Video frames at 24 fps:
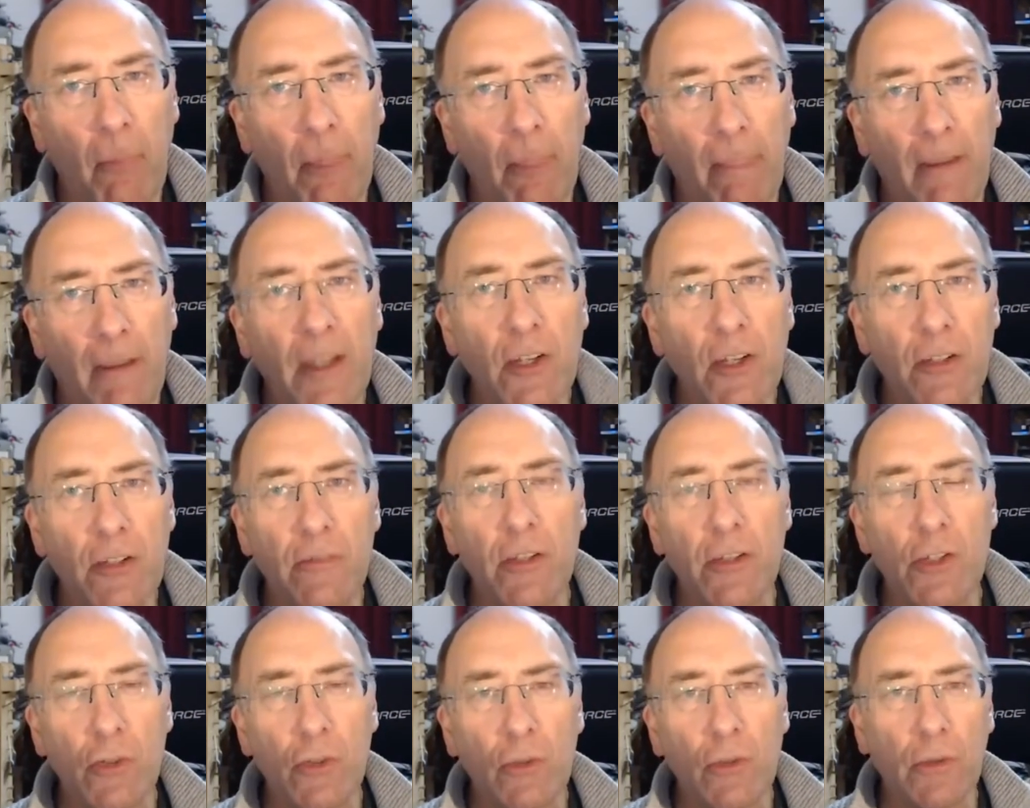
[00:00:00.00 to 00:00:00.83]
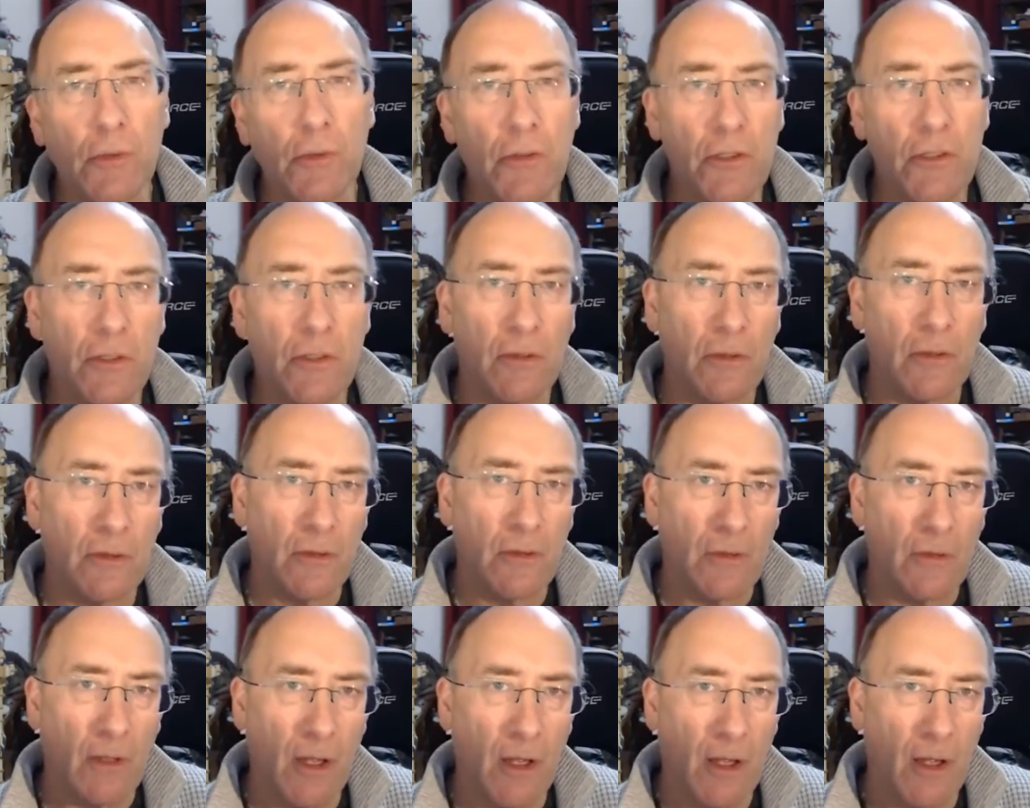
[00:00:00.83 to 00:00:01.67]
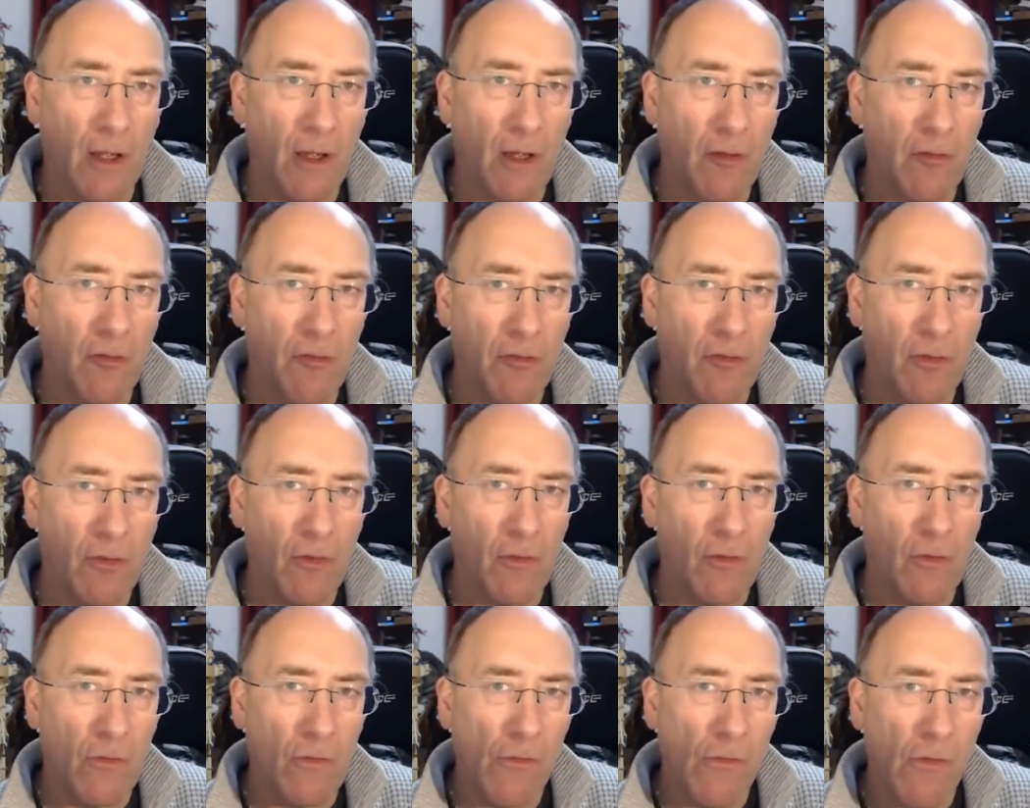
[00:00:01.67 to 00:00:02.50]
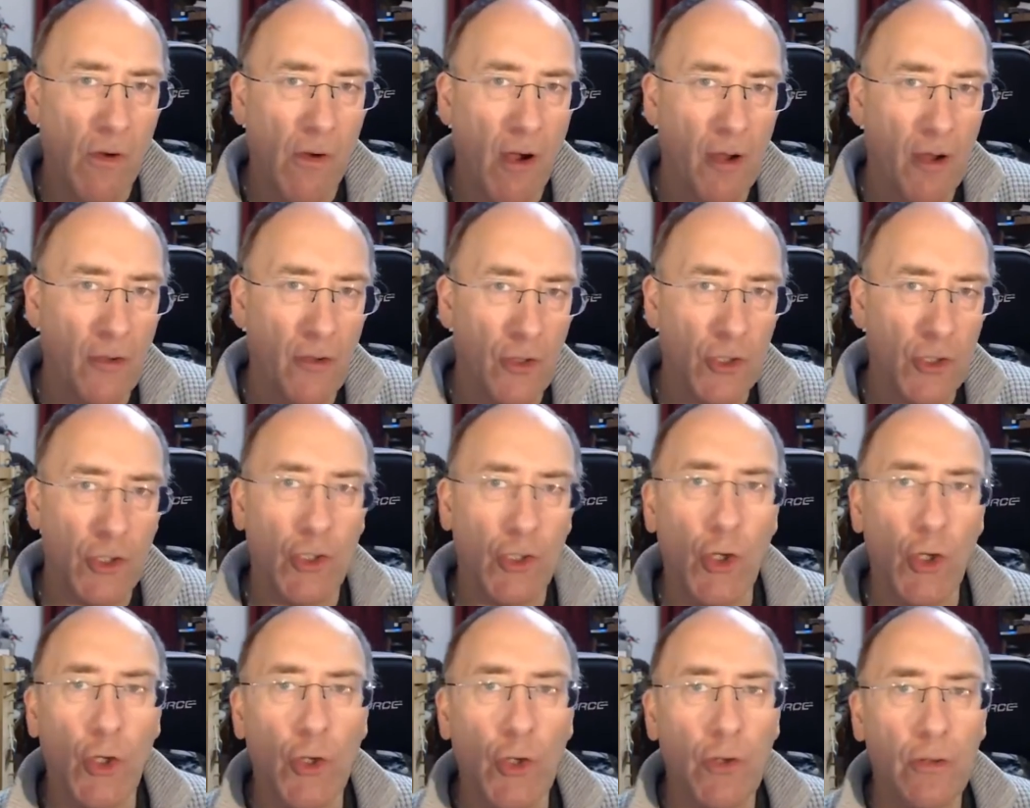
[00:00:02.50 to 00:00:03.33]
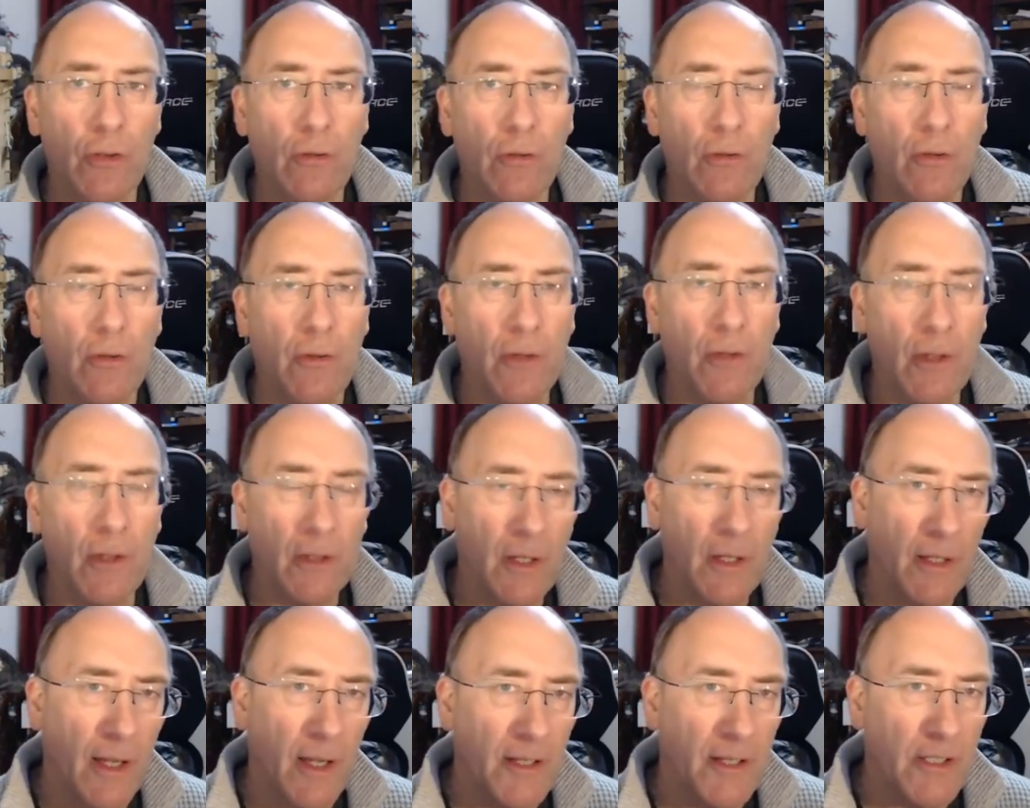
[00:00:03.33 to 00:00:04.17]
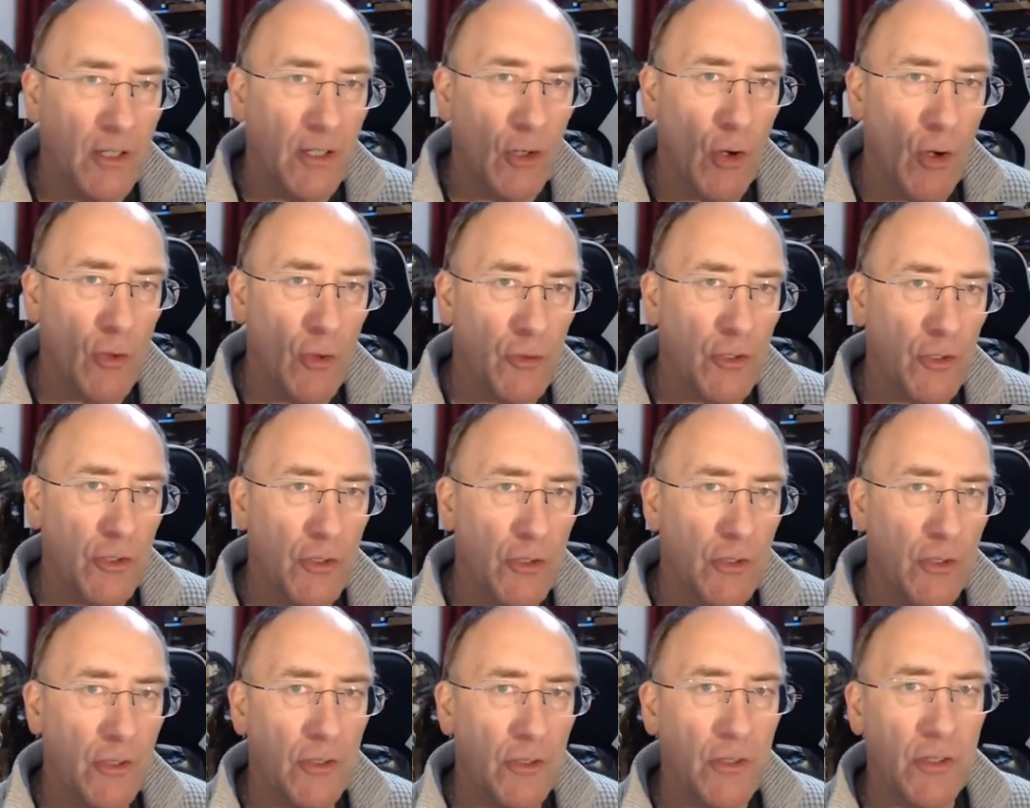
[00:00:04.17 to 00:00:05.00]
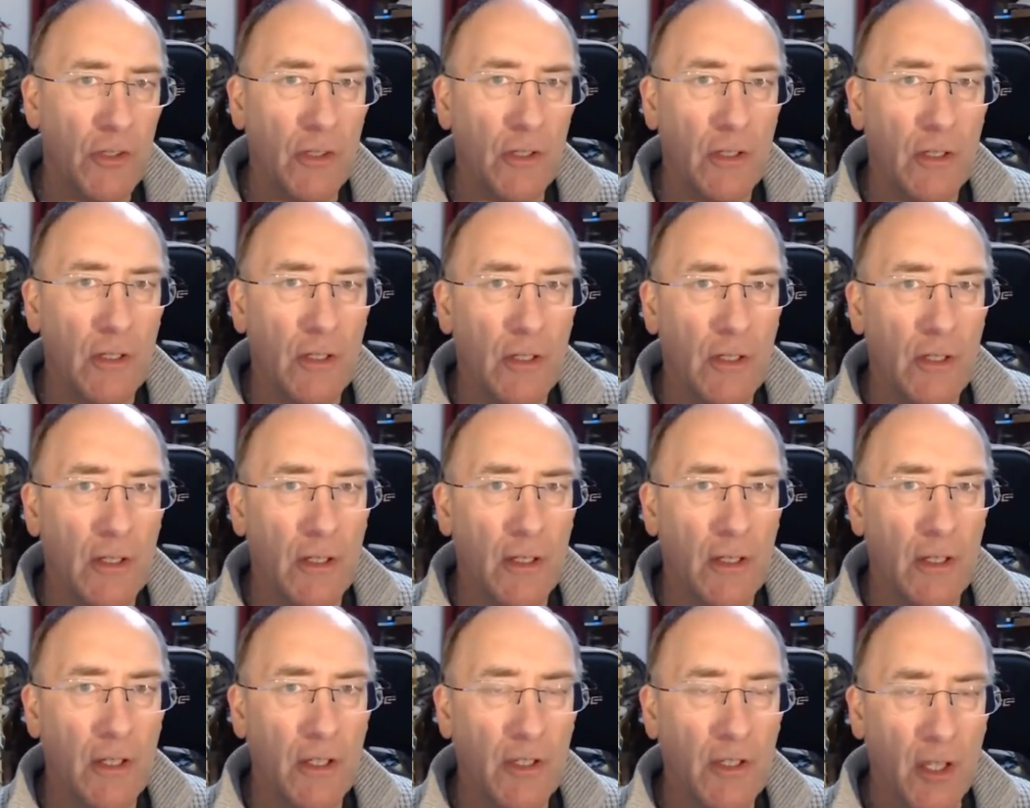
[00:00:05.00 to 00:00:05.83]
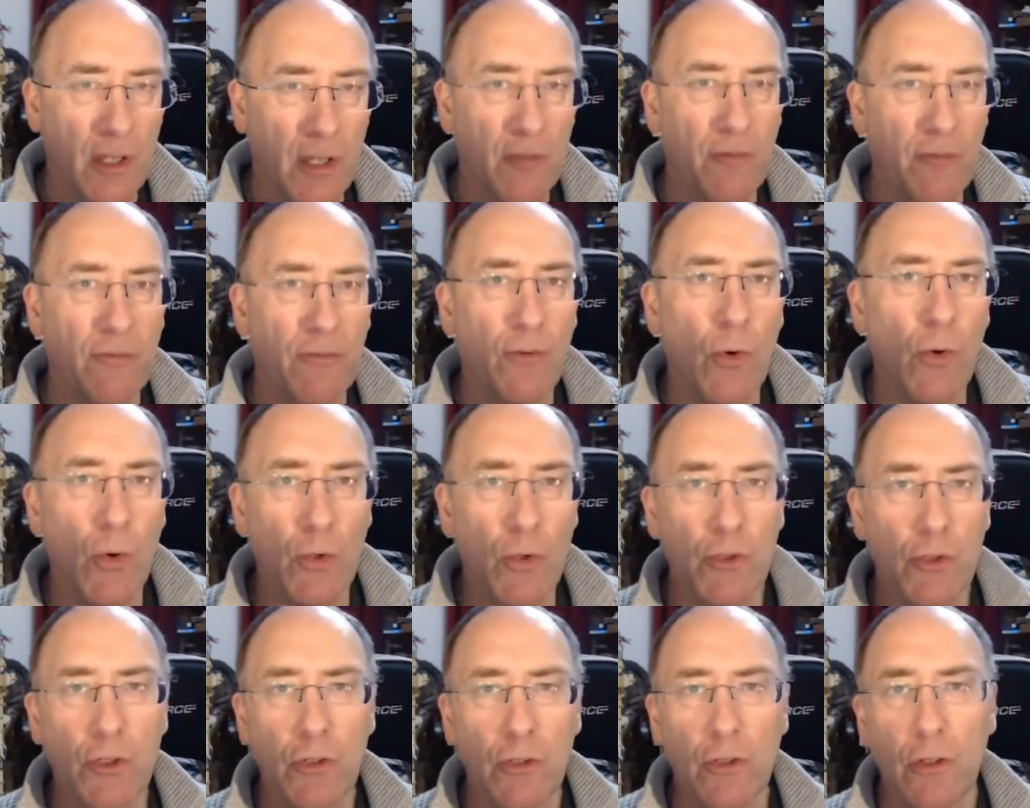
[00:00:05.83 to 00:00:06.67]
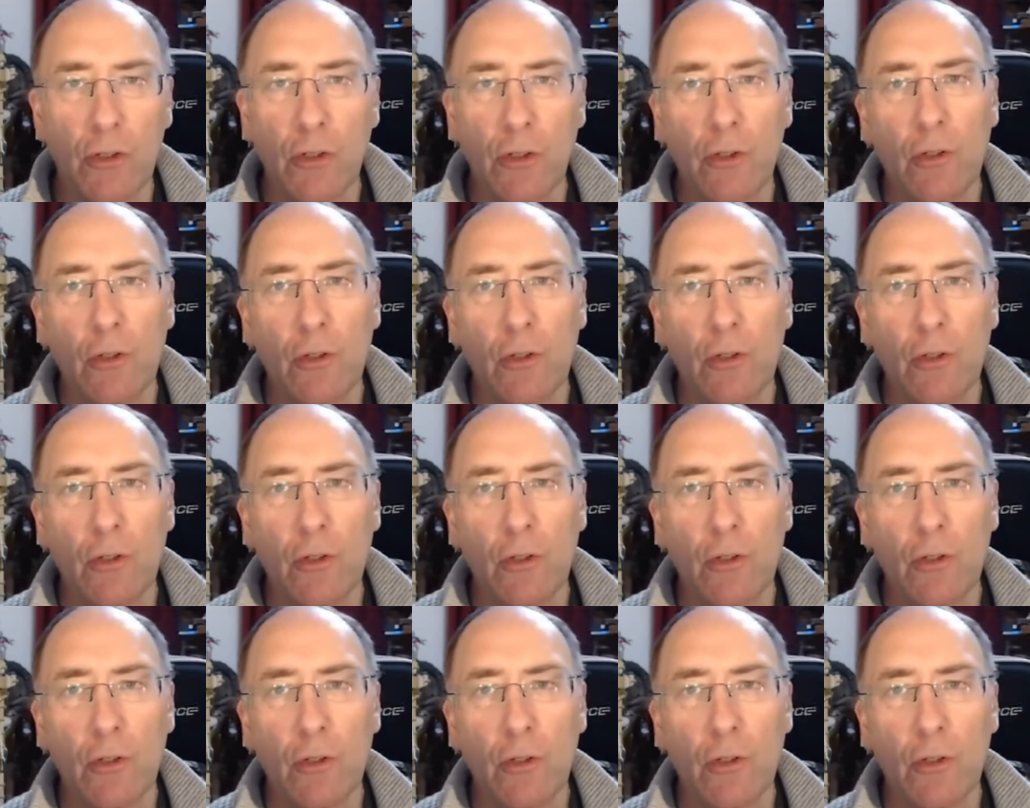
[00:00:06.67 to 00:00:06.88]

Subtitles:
individuals have understood that connecting consciousness is a force